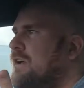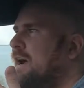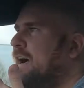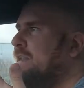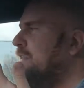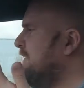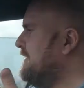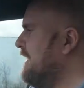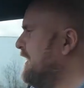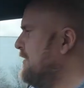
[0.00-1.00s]
And this
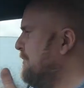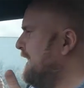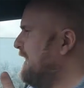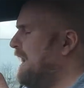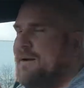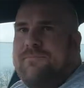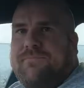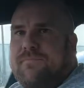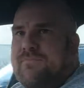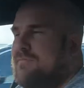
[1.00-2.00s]
thing could beat that
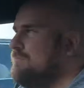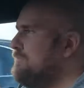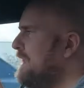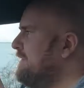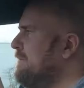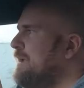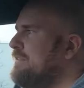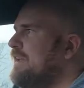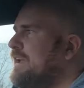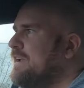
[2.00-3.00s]
Bentley
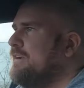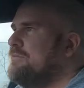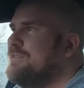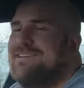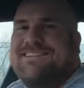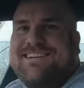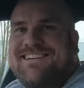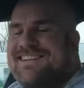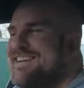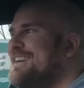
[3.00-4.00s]
Bentayga,
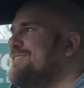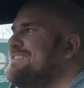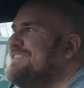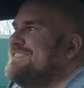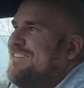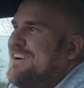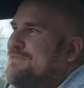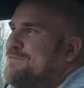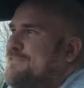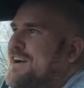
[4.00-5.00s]
which is quite
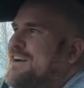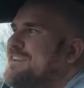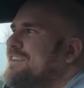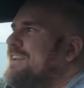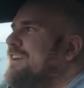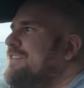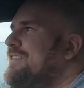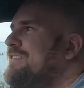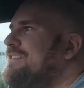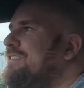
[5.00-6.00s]
fun.
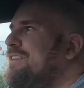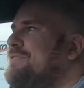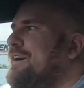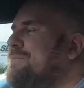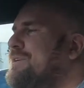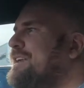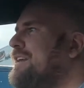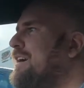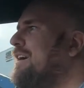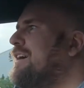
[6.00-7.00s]
This is our family
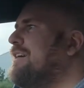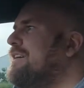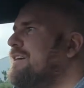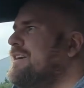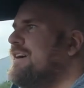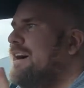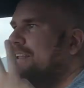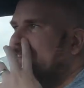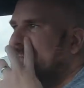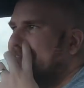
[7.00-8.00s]
car, and
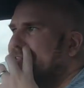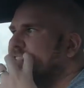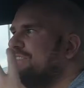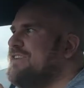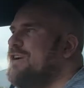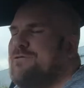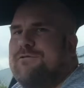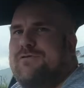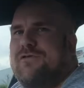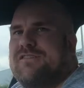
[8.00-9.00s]
it's just over
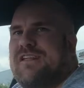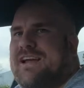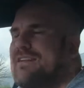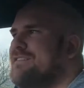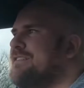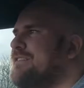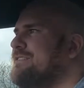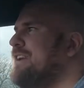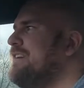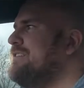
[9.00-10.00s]
4 seconds to
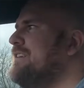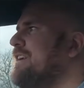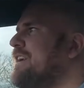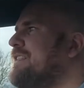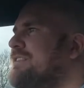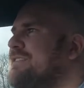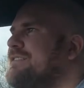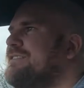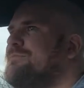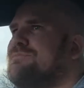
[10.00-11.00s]
60, and this
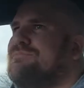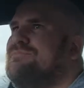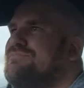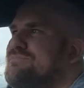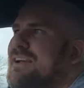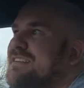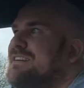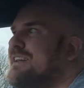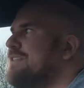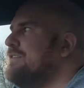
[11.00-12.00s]
is
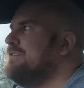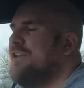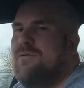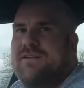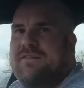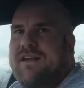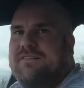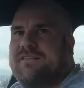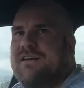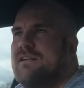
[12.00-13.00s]
basically the slowest
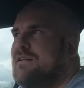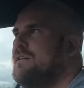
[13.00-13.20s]
Tesla.